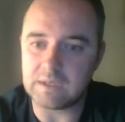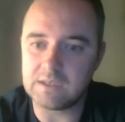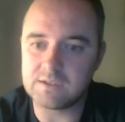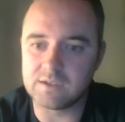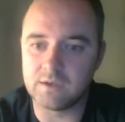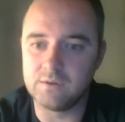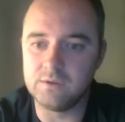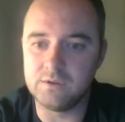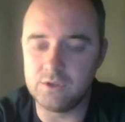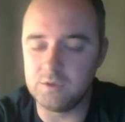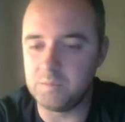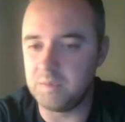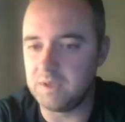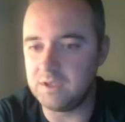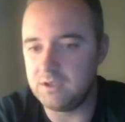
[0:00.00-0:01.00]
so
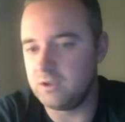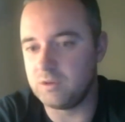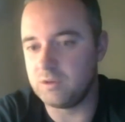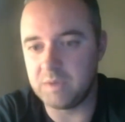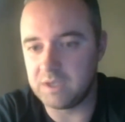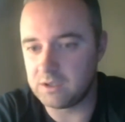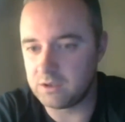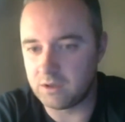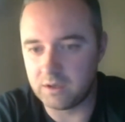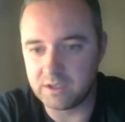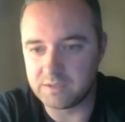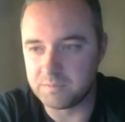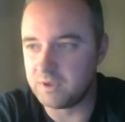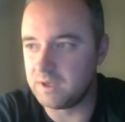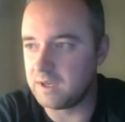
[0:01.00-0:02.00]
you'd be you could be in
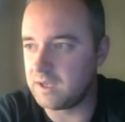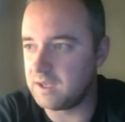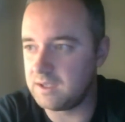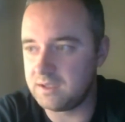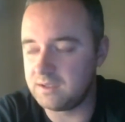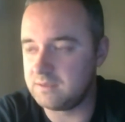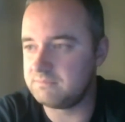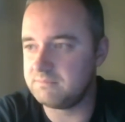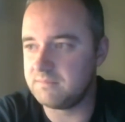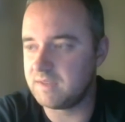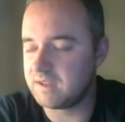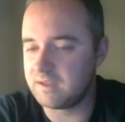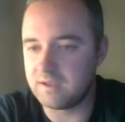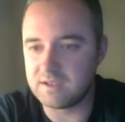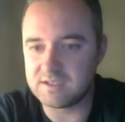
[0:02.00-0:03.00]
college Monday,
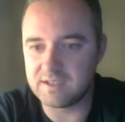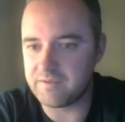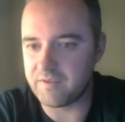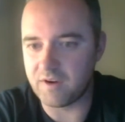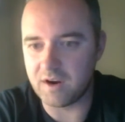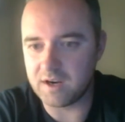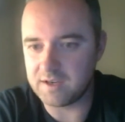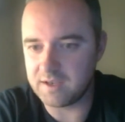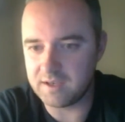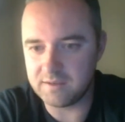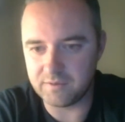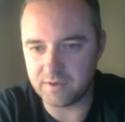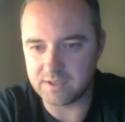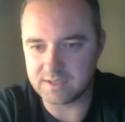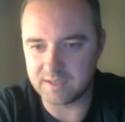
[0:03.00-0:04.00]
Thursday, Friday,
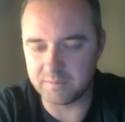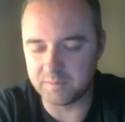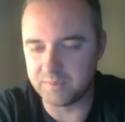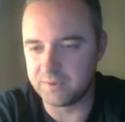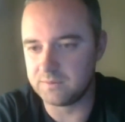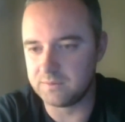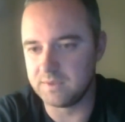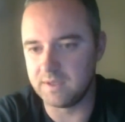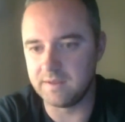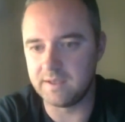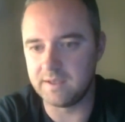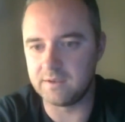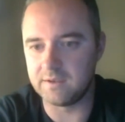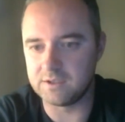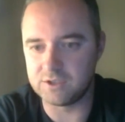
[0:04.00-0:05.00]
for example, and
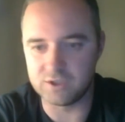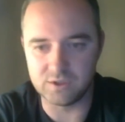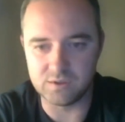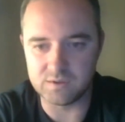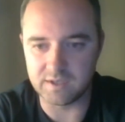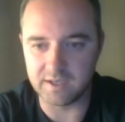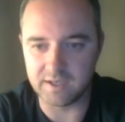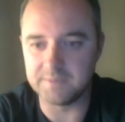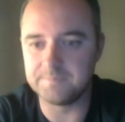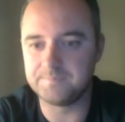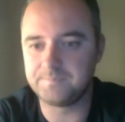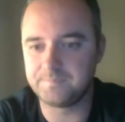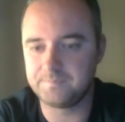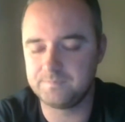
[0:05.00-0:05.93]
then on a Tuesday,